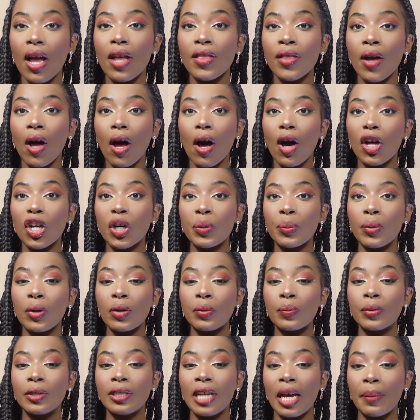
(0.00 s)
the Honorable
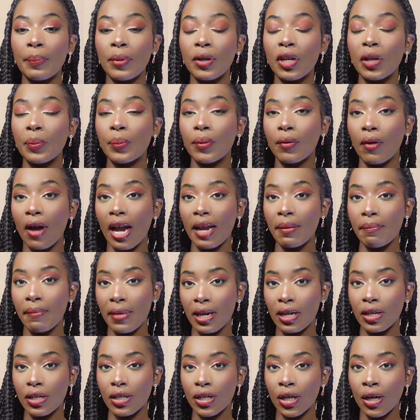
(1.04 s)
Deputy Prime
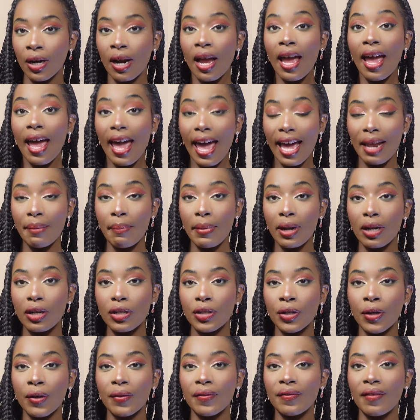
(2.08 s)
Minister and
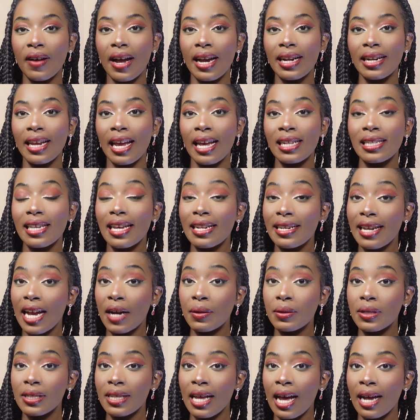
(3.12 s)
Minister of Finance
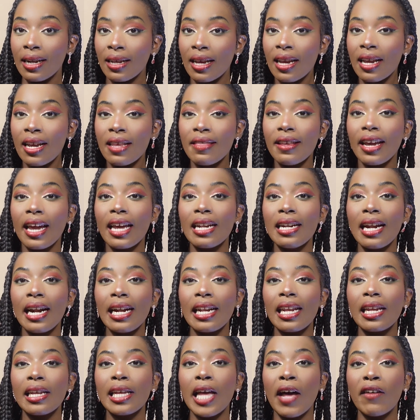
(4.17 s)
announced that the
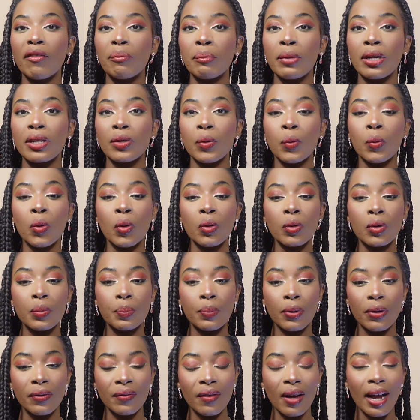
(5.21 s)
Canadian government will
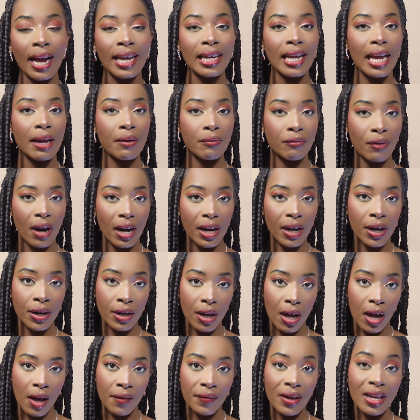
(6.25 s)
provide a record
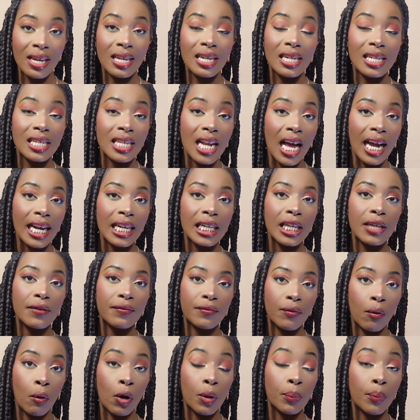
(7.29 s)
of
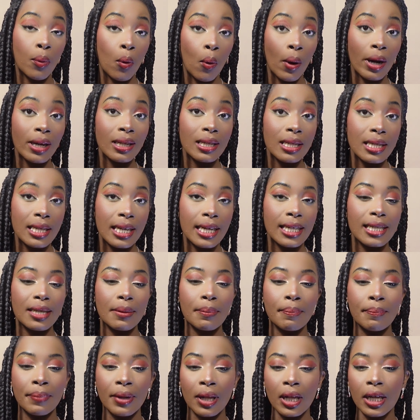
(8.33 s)

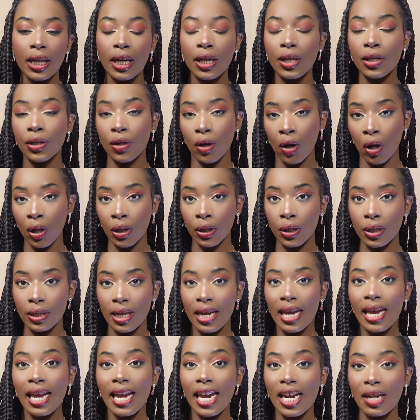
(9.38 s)
$94.6 billion
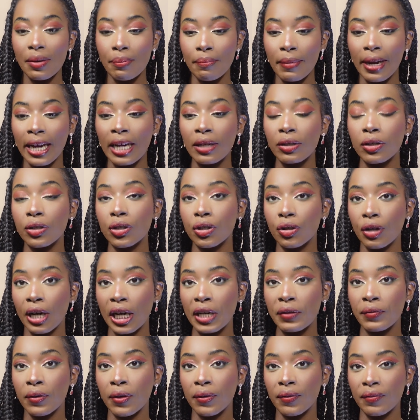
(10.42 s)
in major
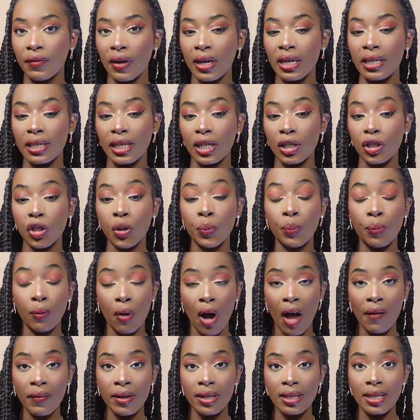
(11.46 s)
transfer funding to
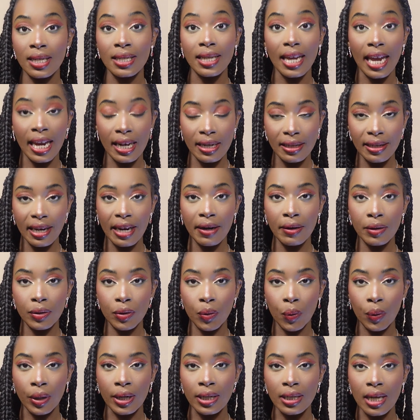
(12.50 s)
provinces and
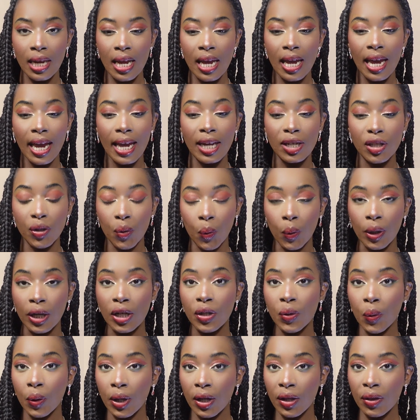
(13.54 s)
territories in
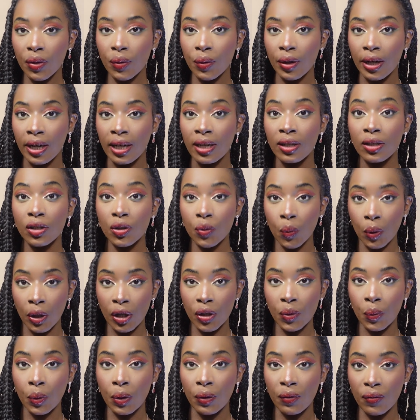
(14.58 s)
2023
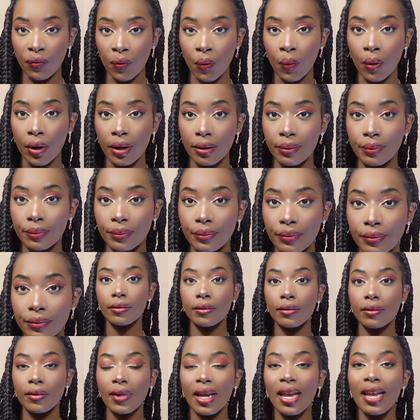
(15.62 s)
2024.
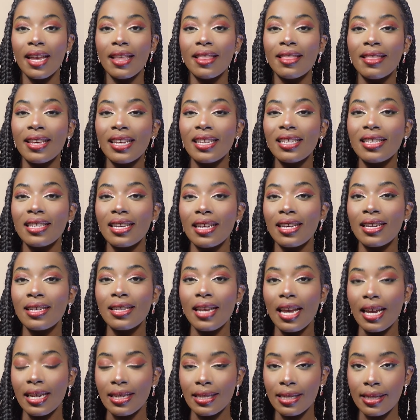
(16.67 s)
This is
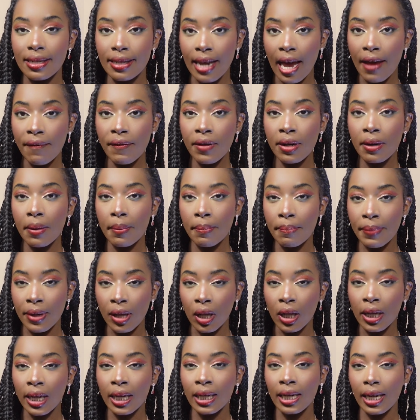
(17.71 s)
a 7
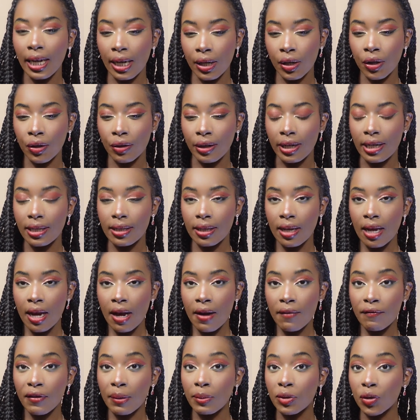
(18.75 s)
billion increase
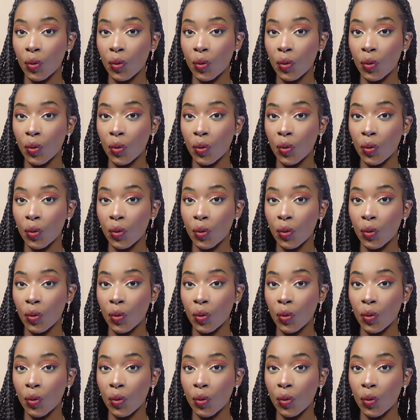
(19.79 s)
from